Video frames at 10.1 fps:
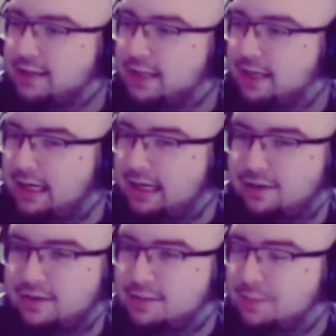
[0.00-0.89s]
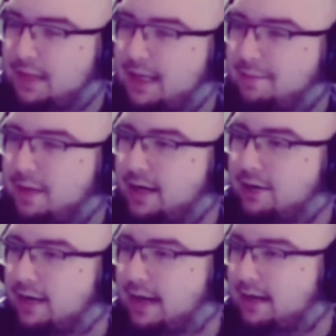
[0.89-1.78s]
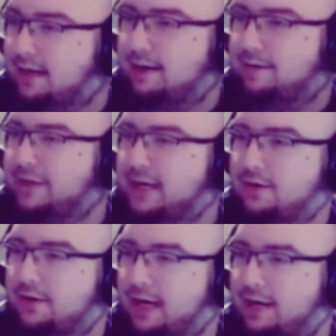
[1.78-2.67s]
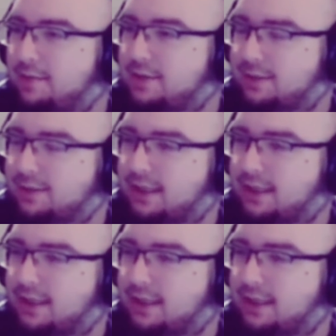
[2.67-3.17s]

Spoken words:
and then he'd go and spend that money on like a video game or some shit